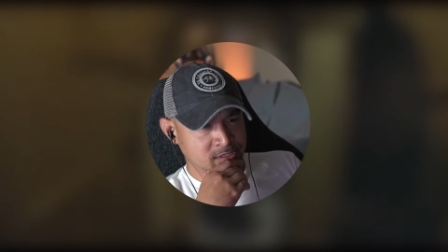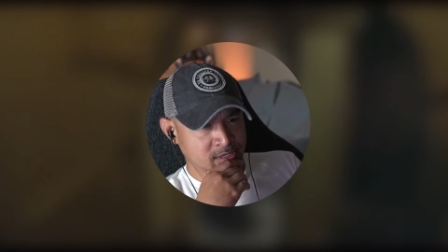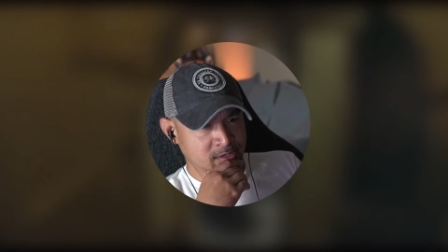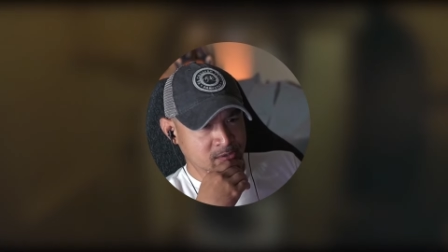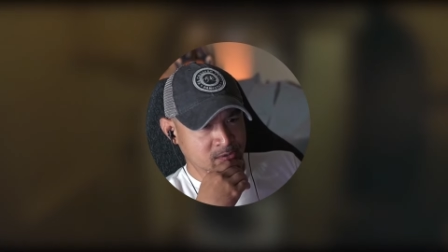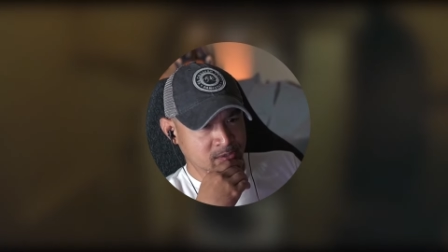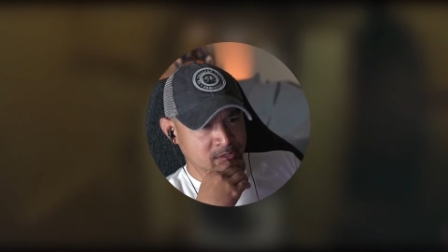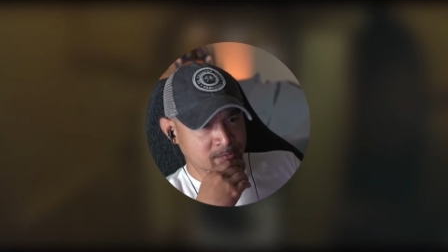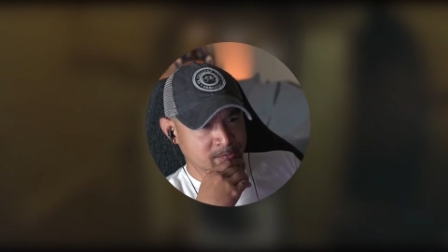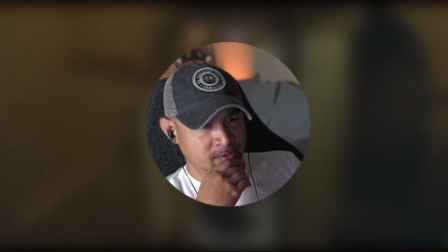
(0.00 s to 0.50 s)

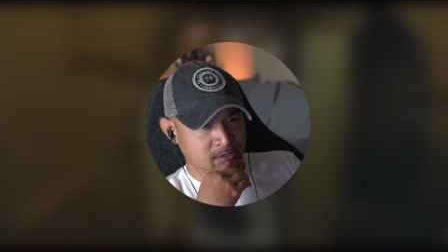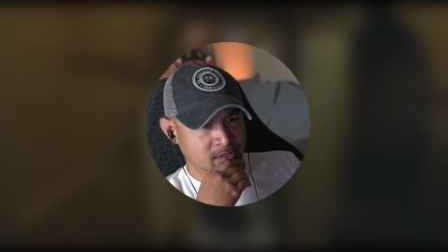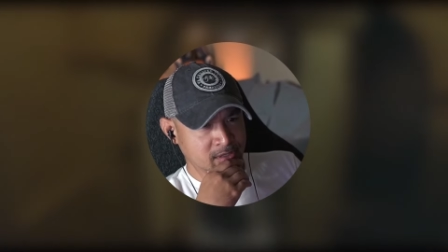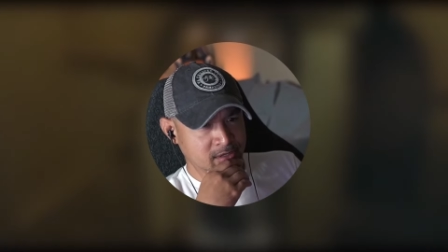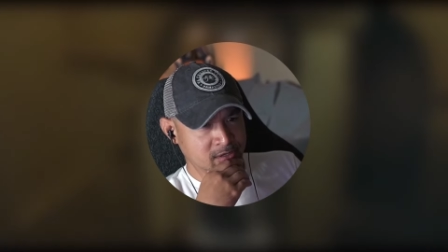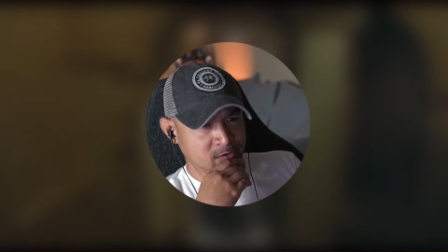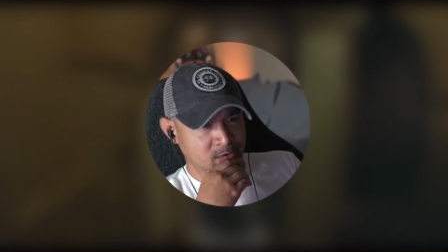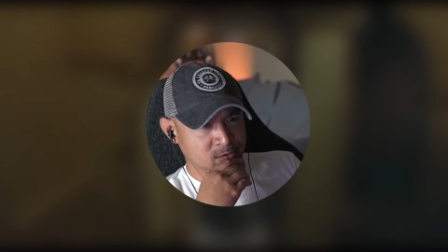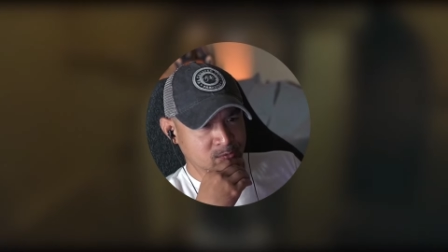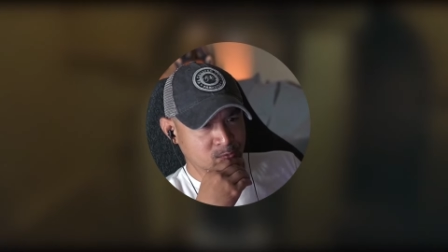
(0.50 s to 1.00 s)
Tuttle, he probably
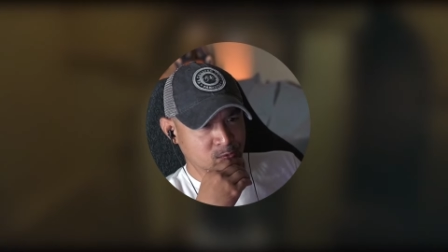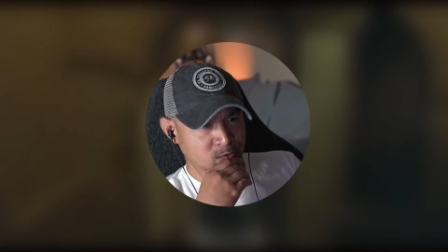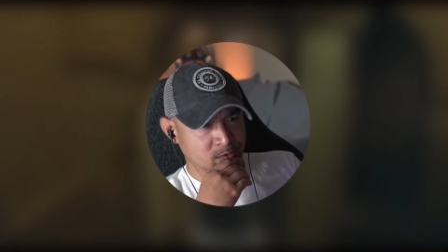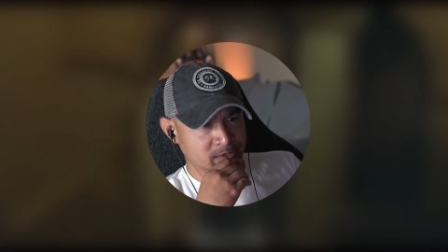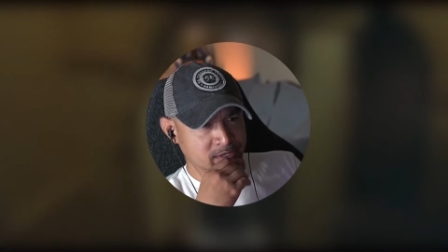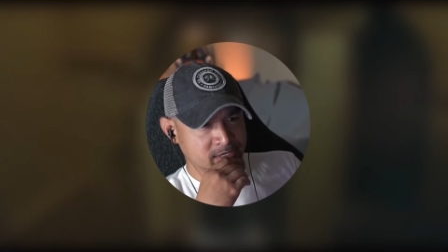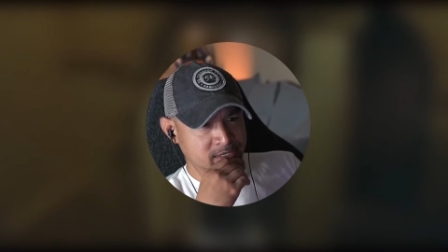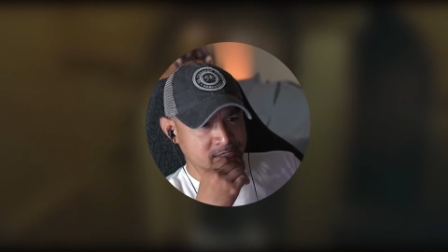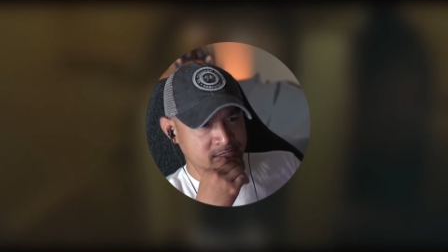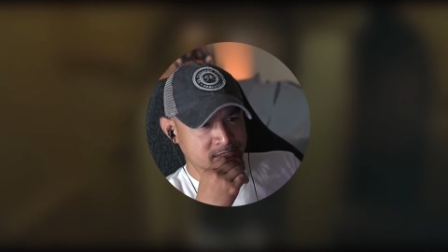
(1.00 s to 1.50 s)
knows more
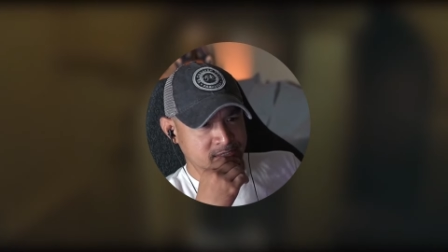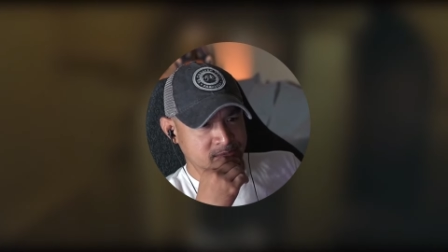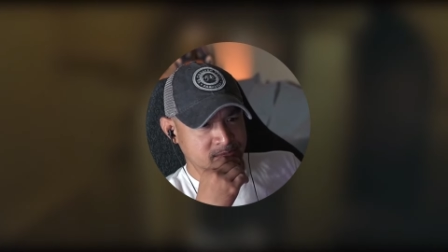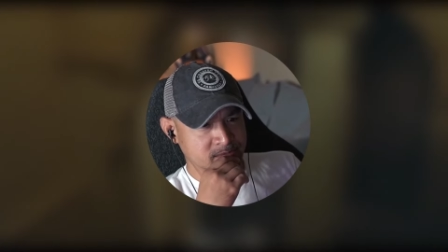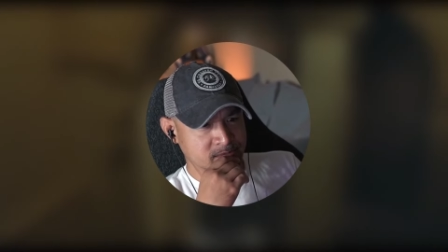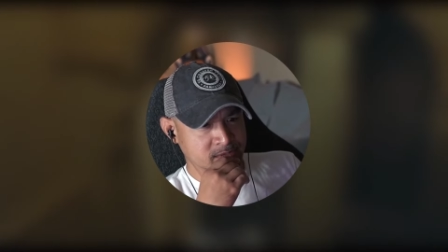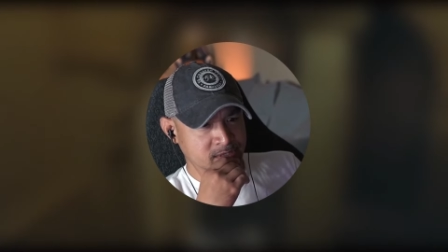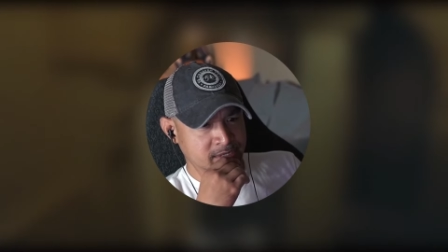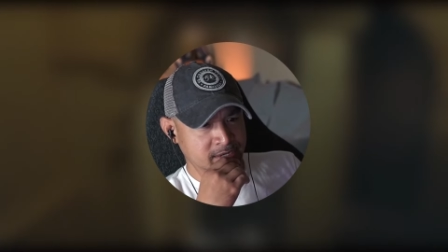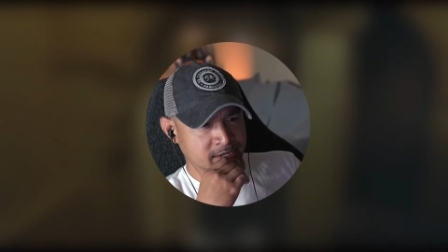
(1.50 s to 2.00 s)
than he's
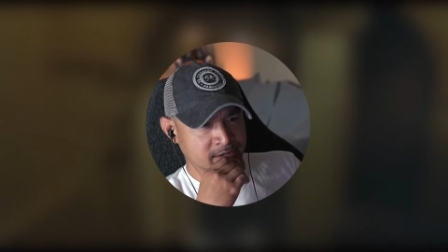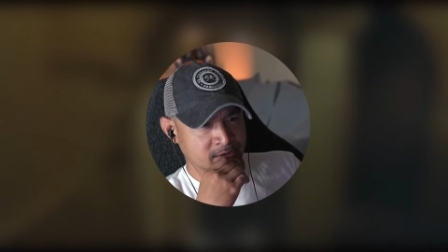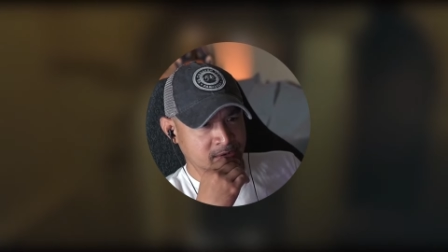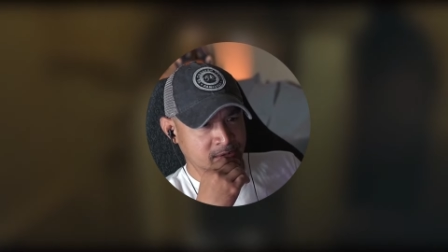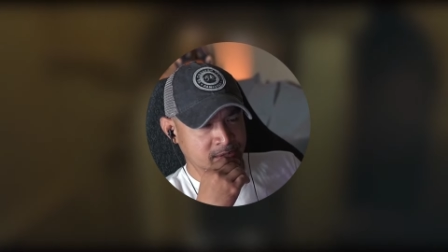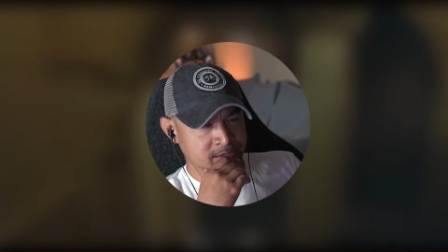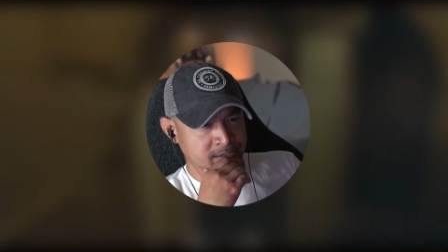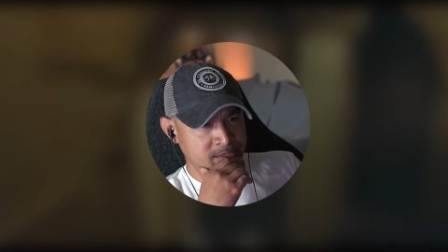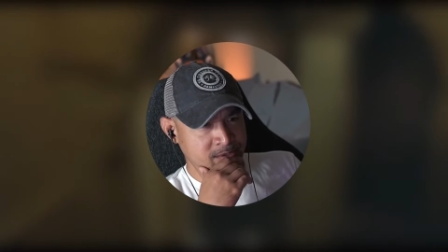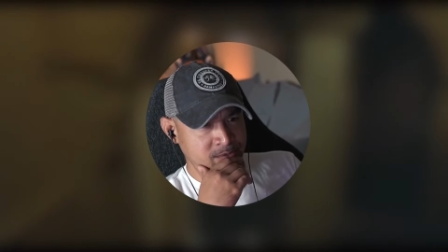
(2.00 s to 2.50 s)
letting
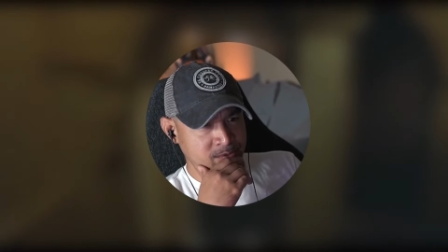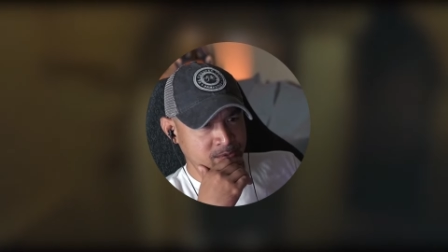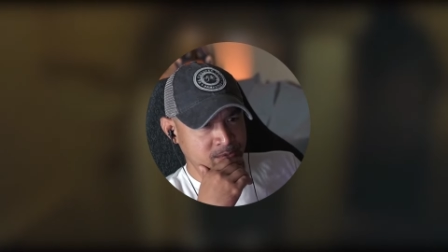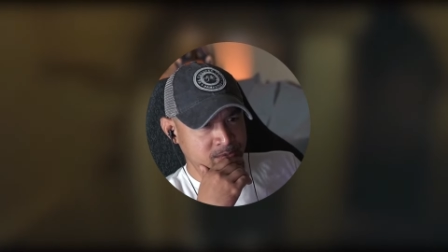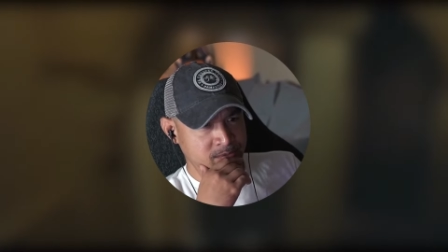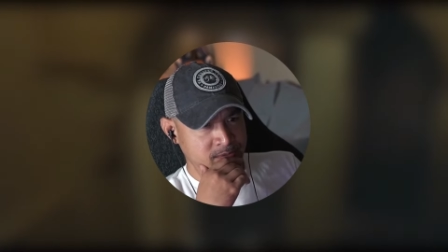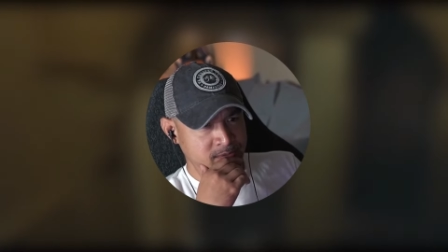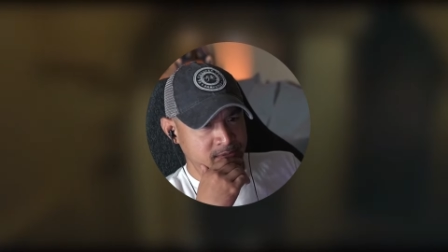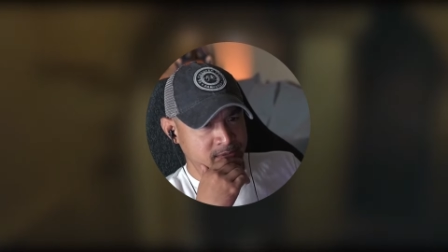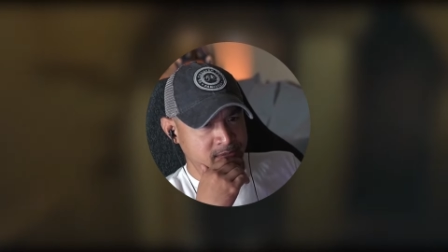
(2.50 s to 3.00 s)
on to
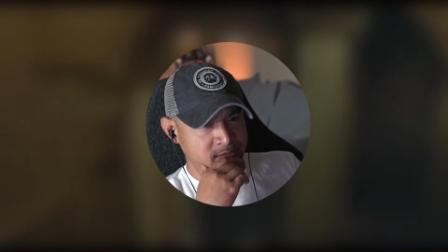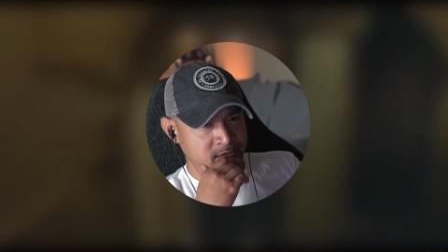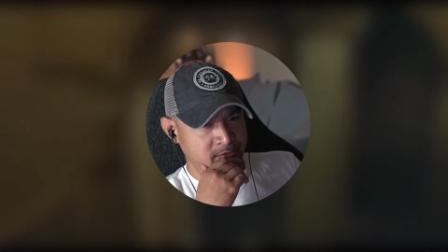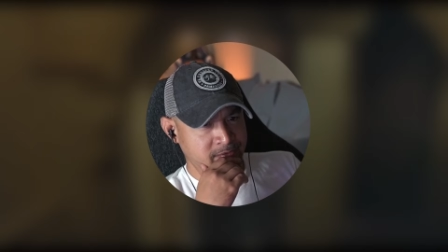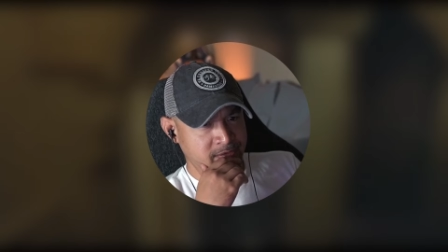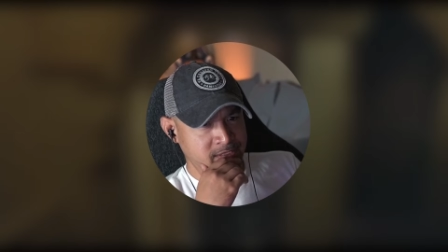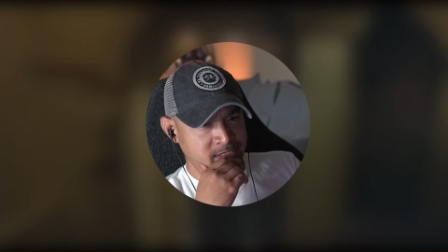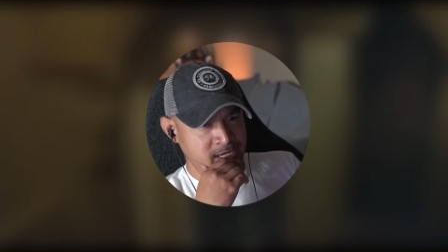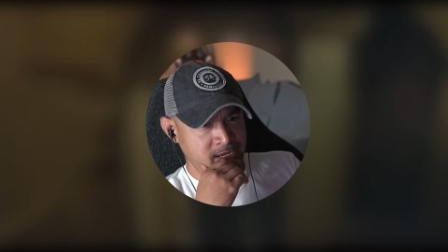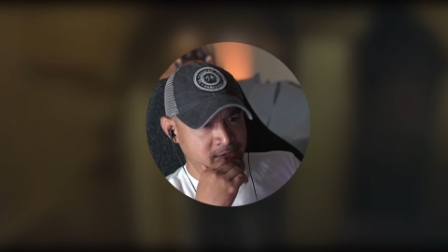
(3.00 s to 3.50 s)
if
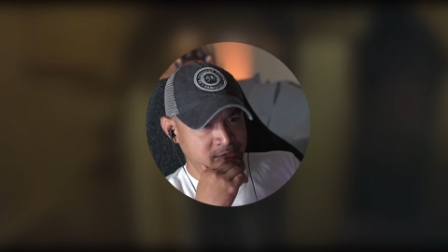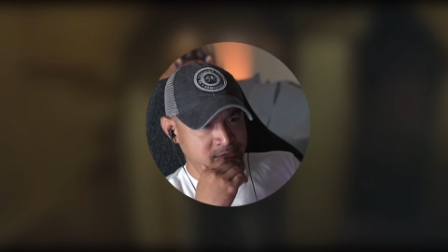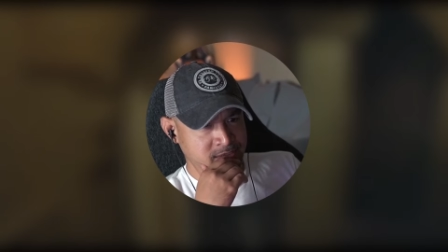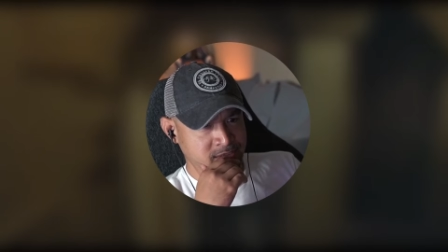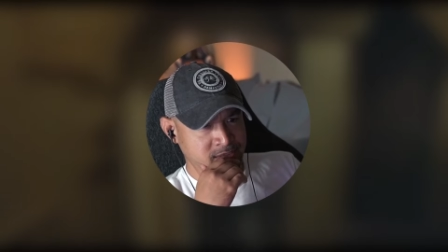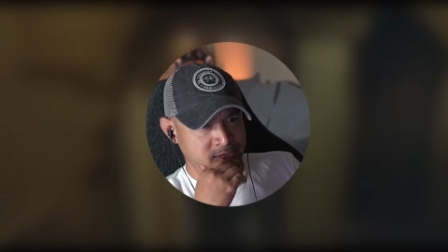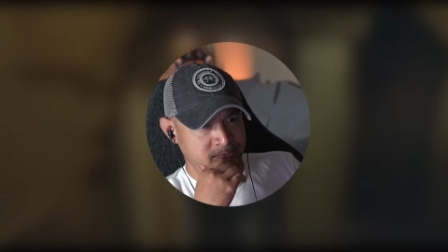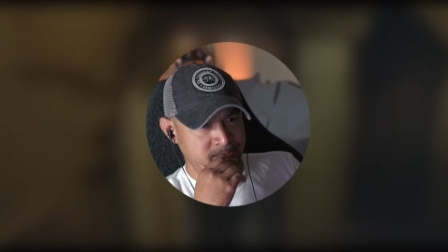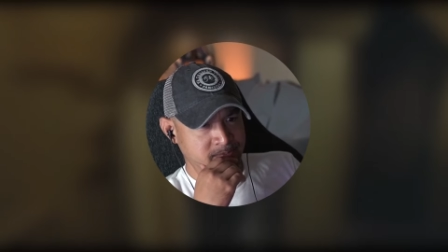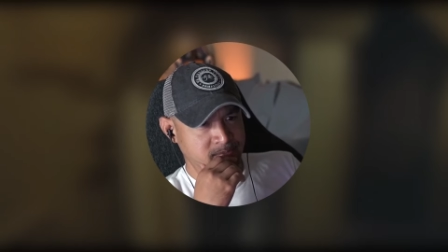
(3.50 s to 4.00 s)
this house
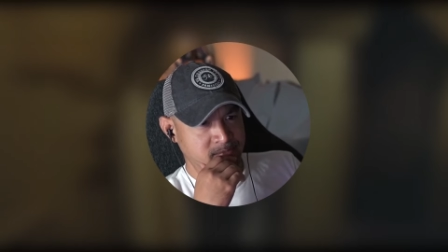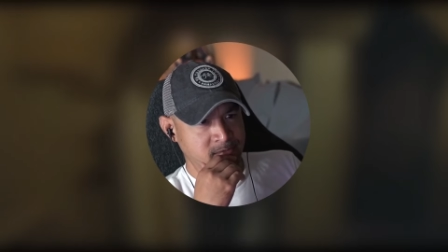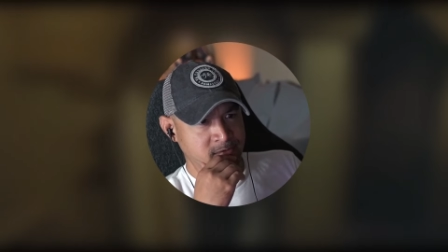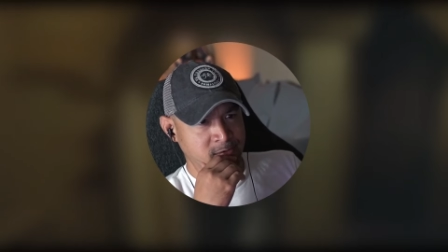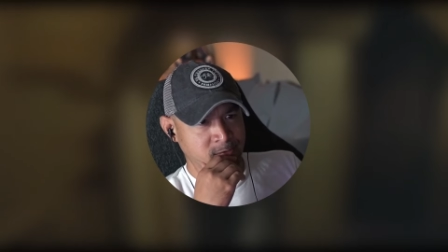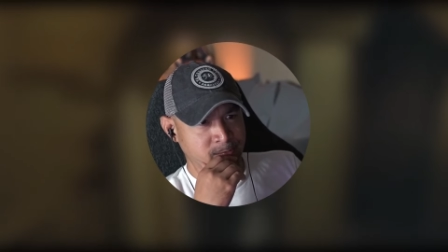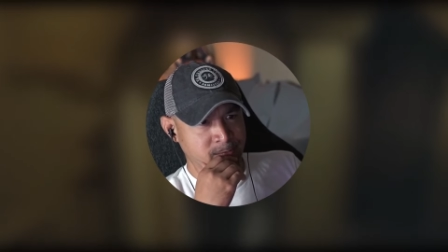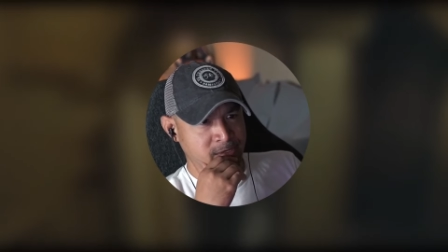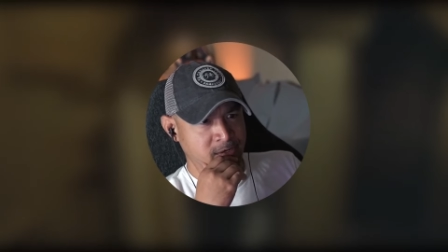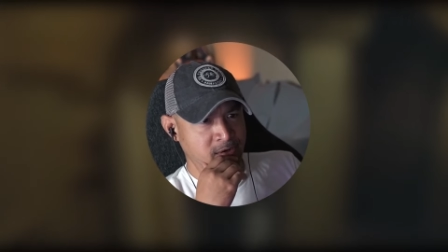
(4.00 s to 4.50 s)
has, you
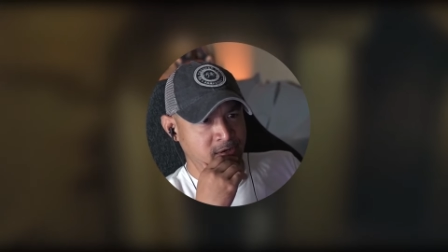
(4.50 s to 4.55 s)
know, been